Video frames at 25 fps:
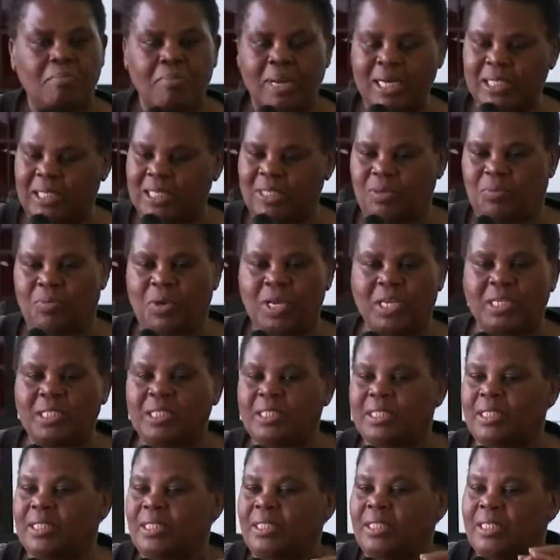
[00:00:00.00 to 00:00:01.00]
But when
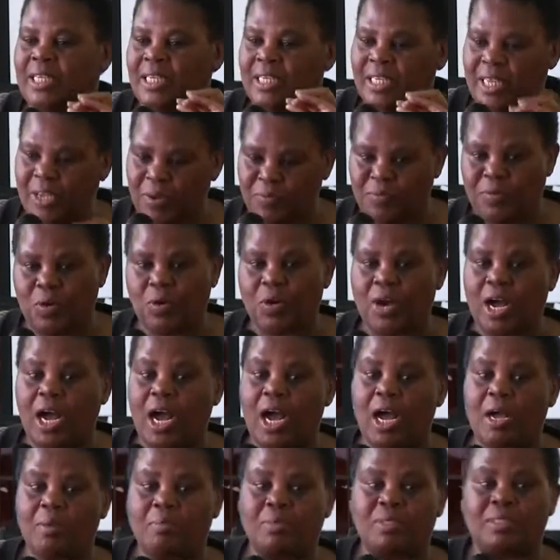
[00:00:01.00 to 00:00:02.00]
the devil
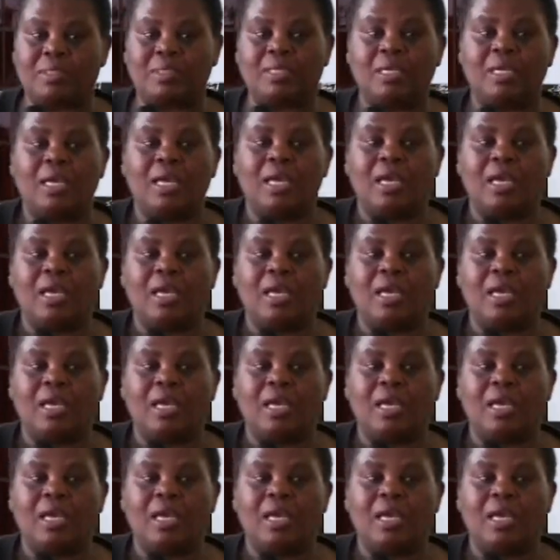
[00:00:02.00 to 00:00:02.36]
comes